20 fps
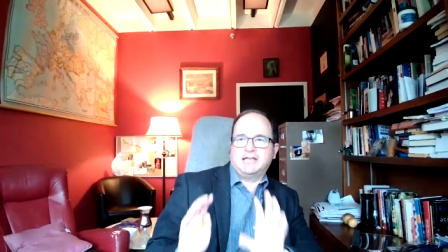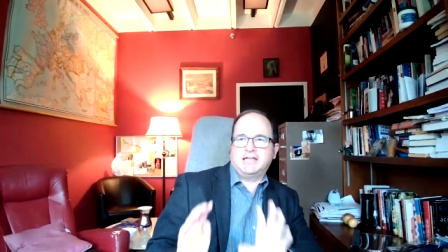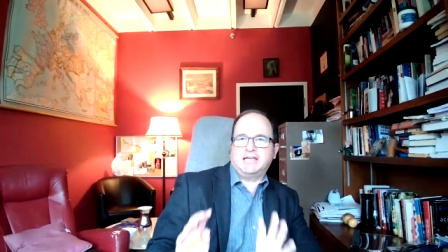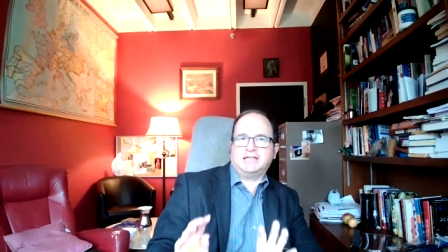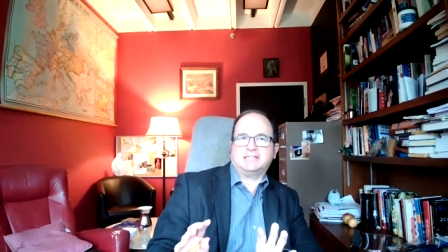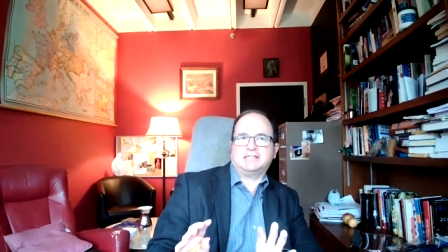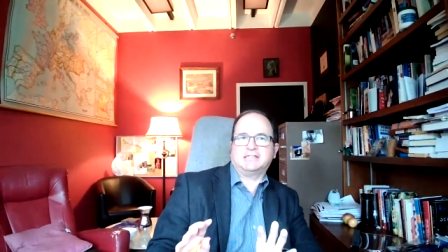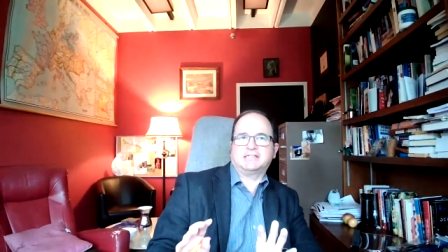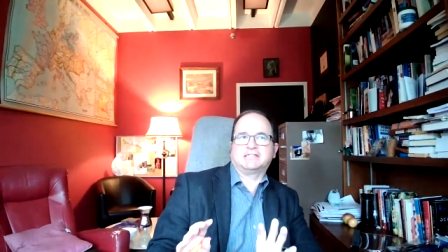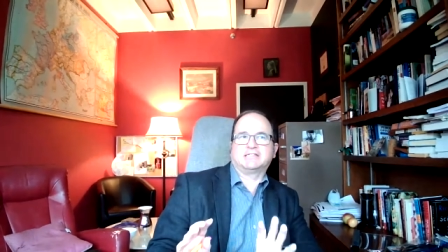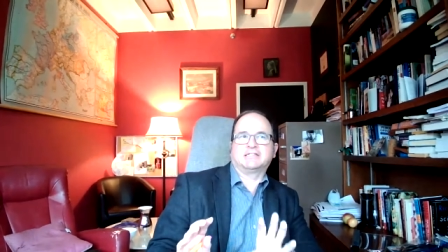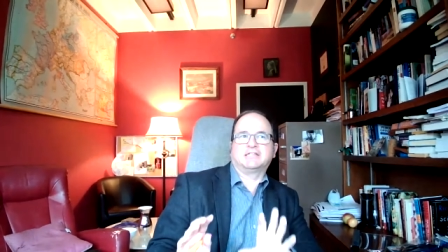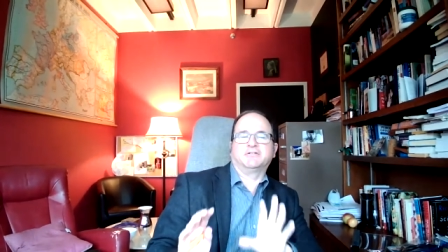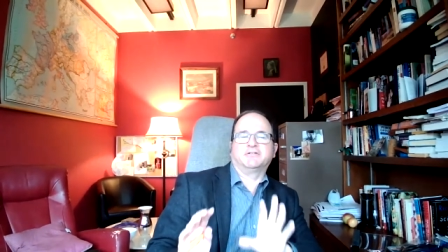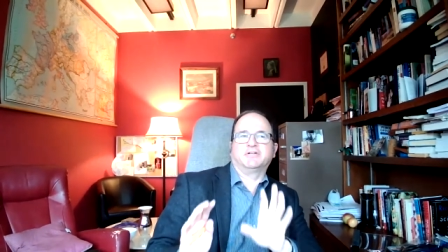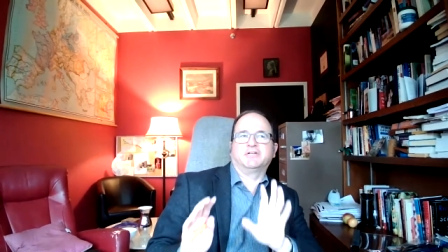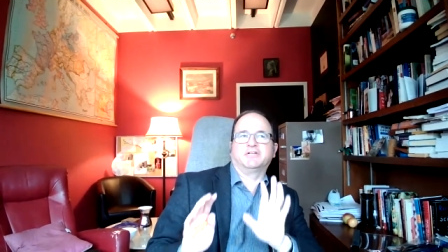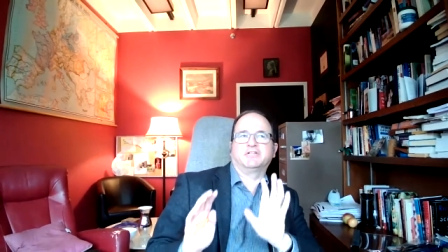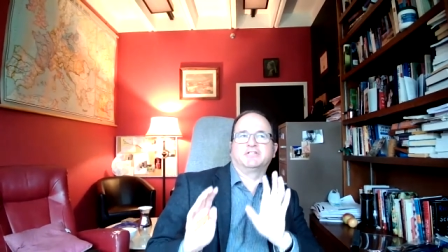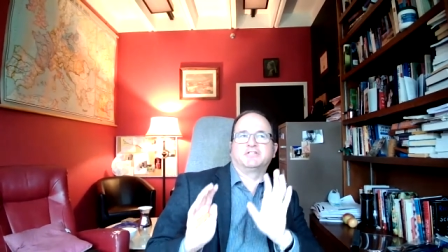
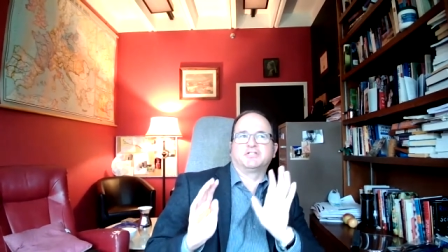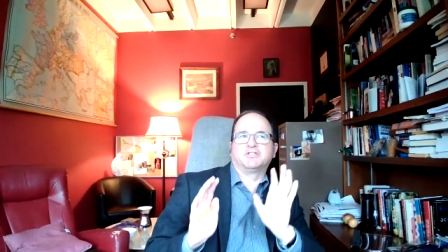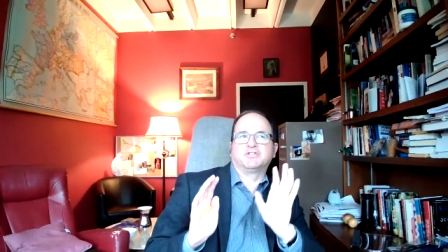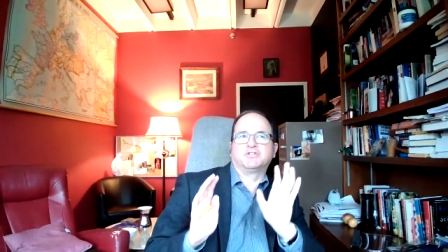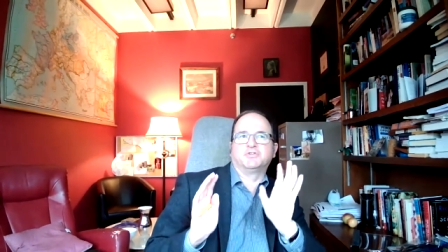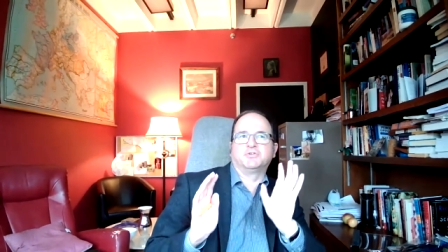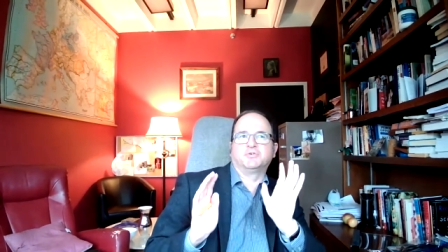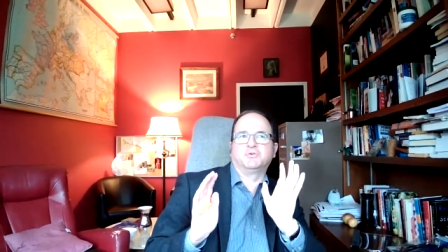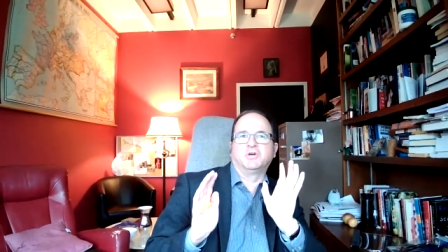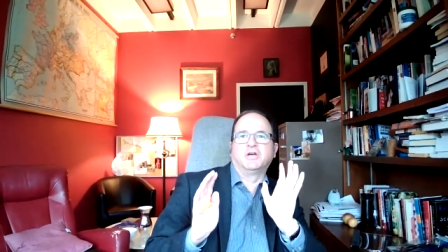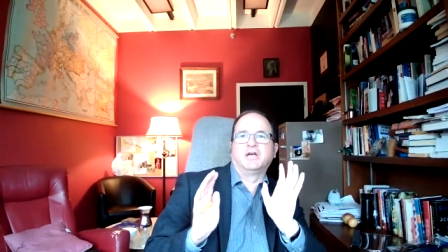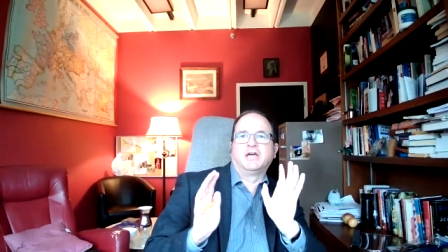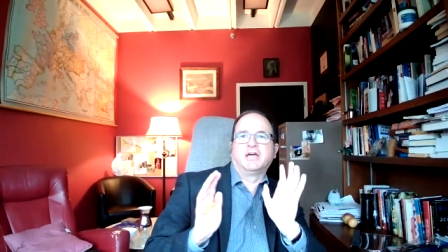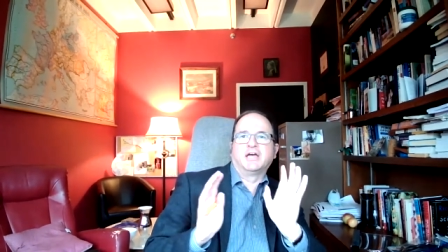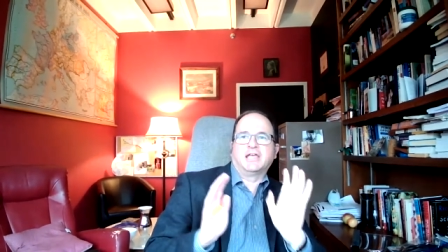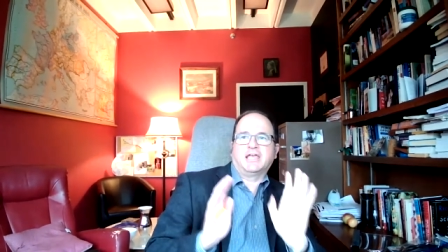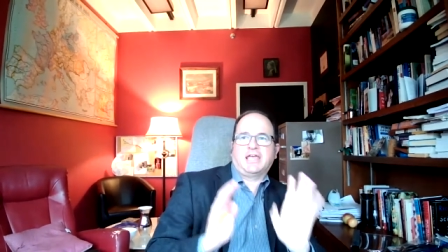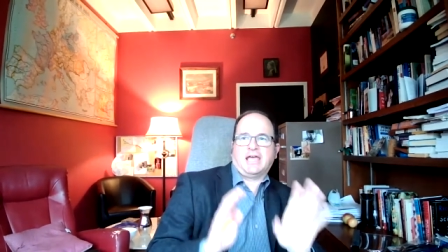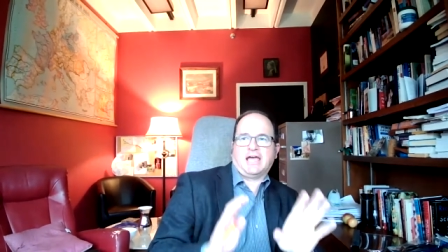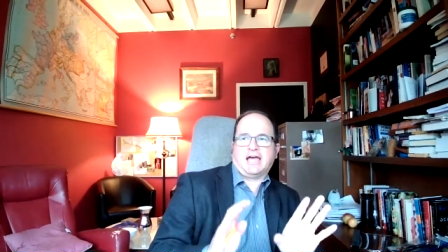necessary to
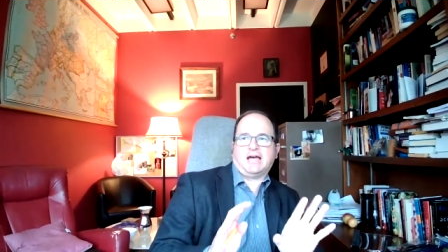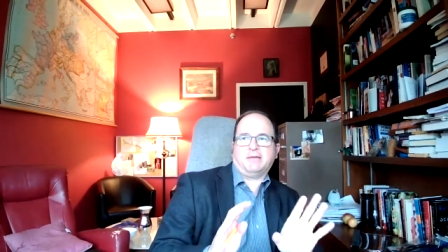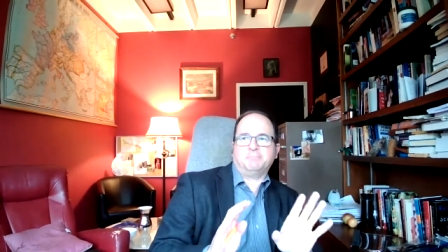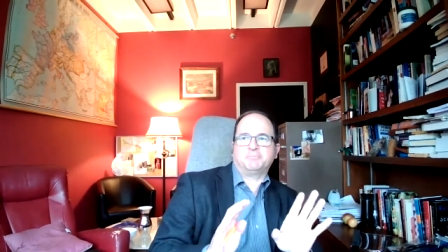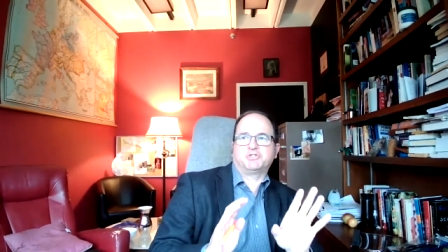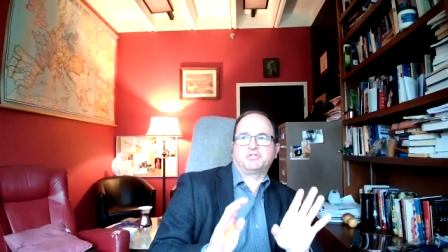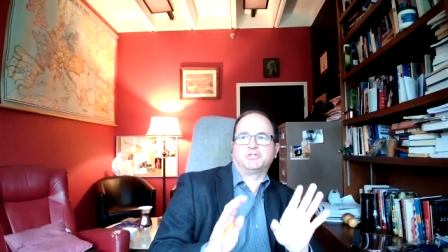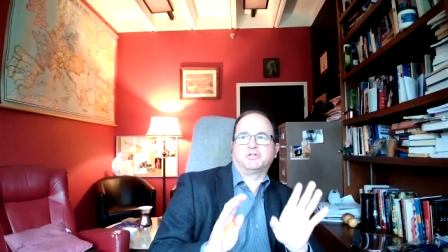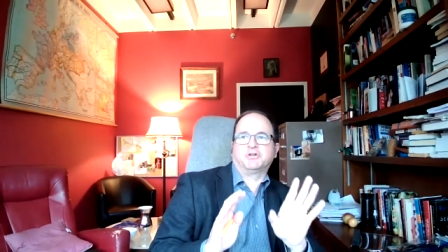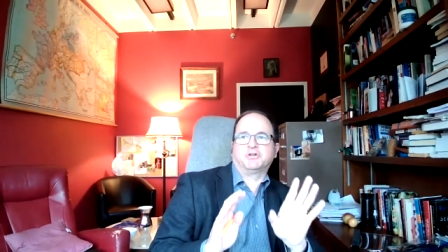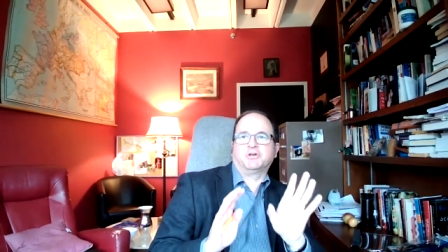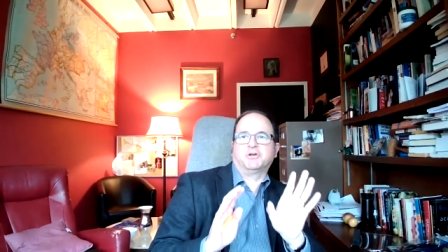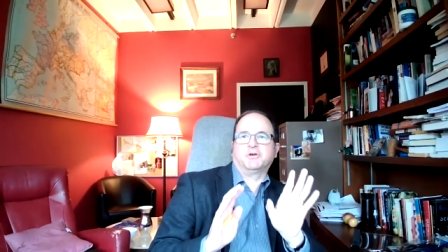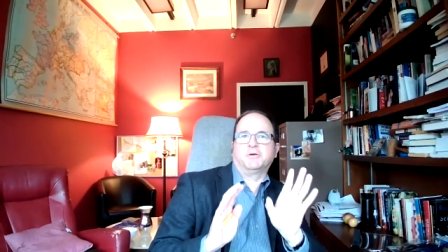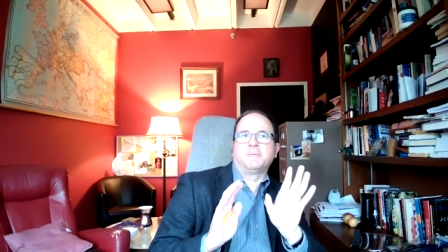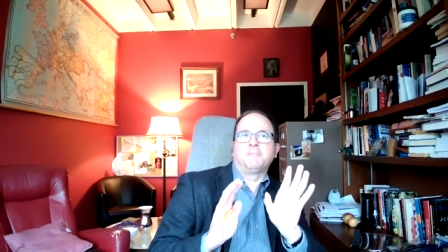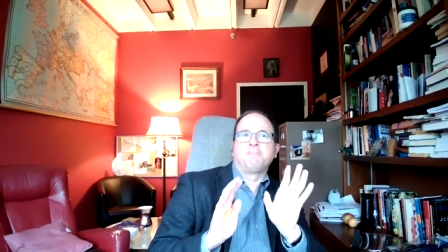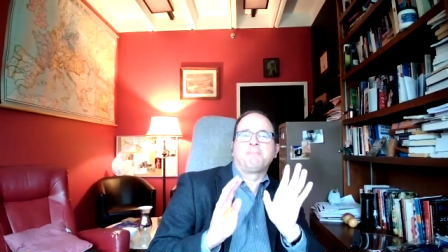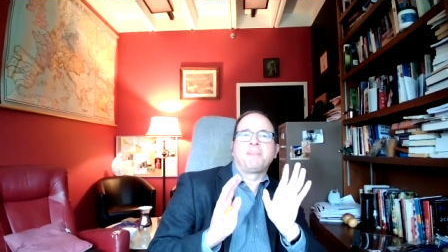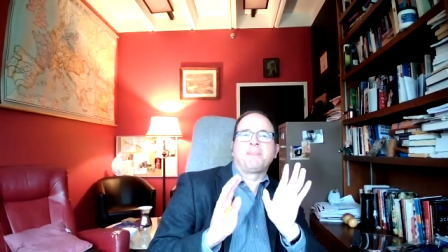
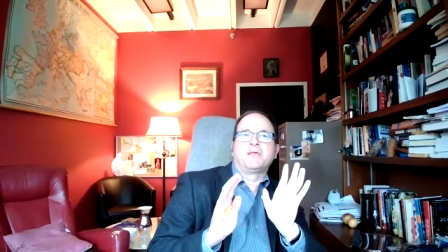capture